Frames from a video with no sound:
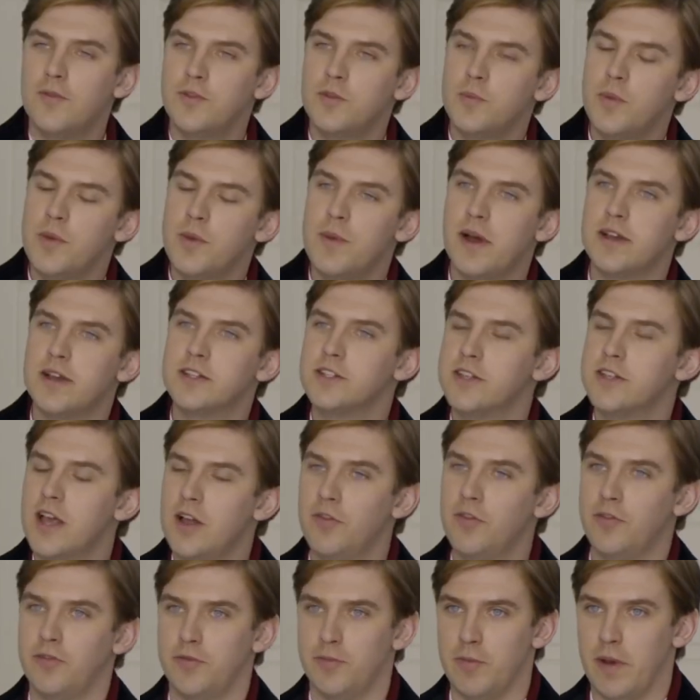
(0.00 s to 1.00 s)
Crawley's
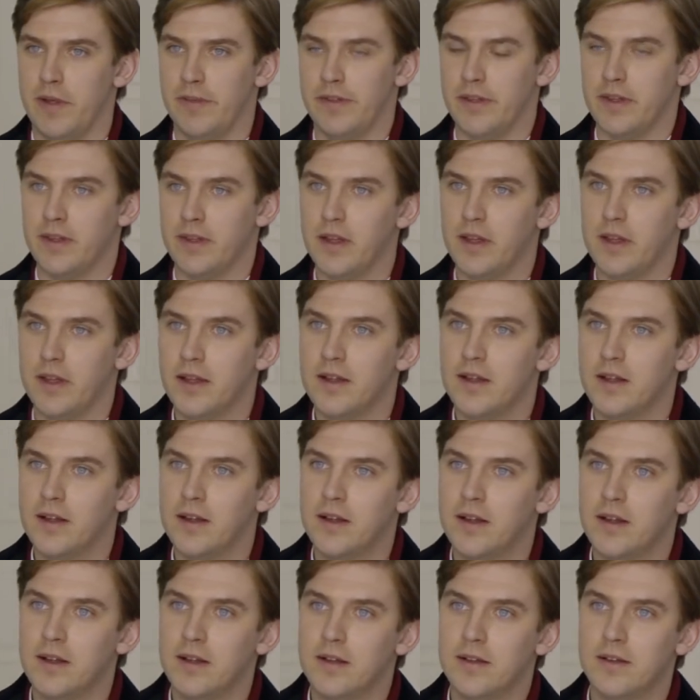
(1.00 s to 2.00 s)
departure happened at the end of
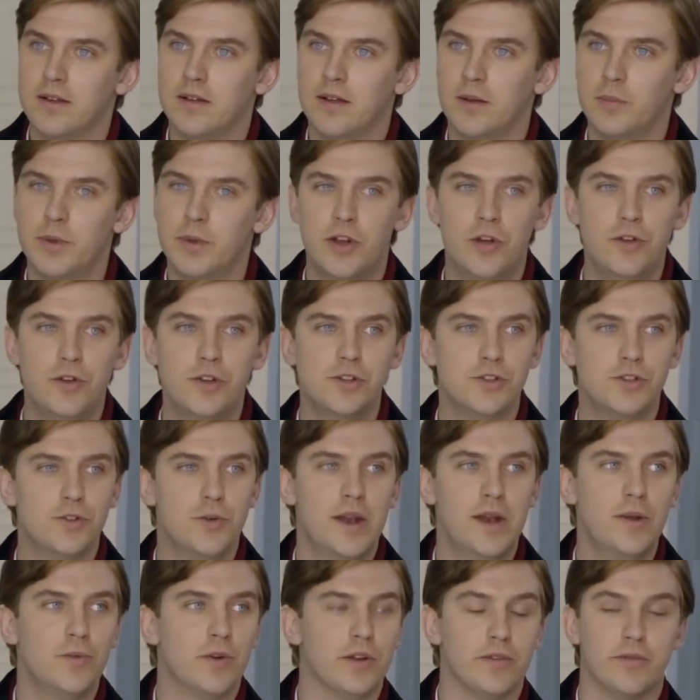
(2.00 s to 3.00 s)
season 3, there were a lot of
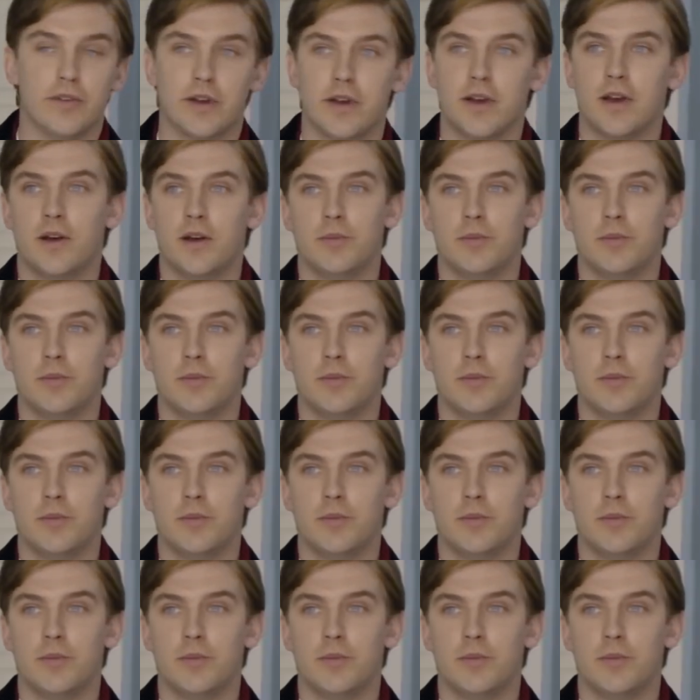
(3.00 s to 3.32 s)
very upset